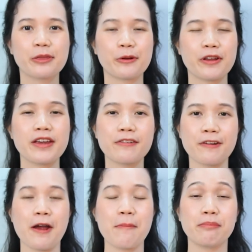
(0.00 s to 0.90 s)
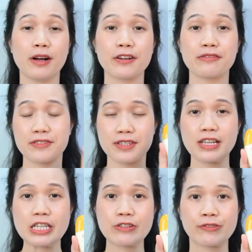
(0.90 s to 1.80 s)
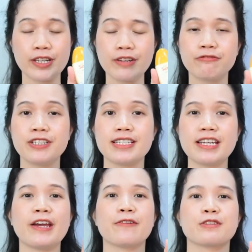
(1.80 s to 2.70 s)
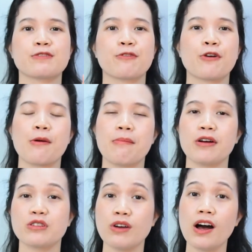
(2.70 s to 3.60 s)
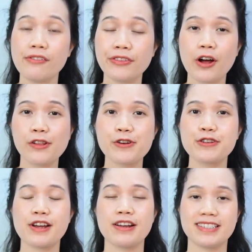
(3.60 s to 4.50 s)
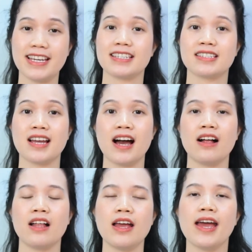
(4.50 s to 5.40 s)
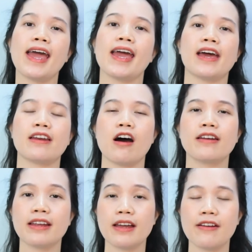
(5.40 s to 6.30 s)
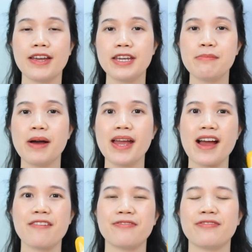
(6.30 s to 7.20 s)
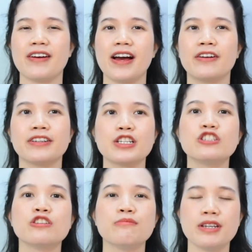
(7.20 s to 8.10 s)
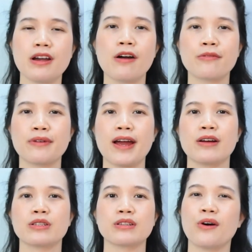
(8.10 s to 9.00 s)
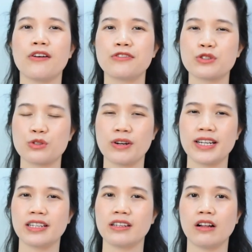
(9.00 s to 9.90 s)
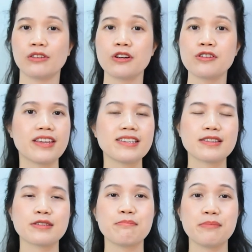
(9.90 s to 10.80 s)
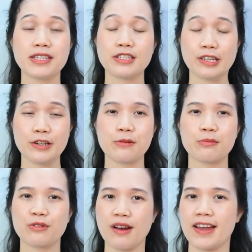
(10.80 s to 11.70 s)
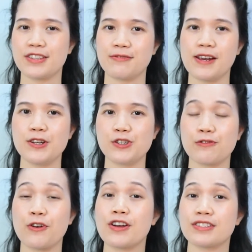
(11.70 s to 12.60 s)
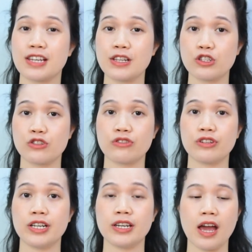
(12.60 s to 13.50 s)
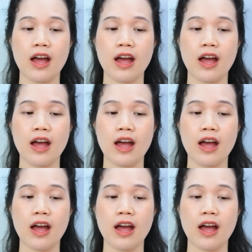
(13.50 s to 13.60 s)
30-gram bottle of sunscreen retails for about $12 on YesStyle, and on eBay I found it to be around $12 to $20. This is mid-tier price range for a sunscreen.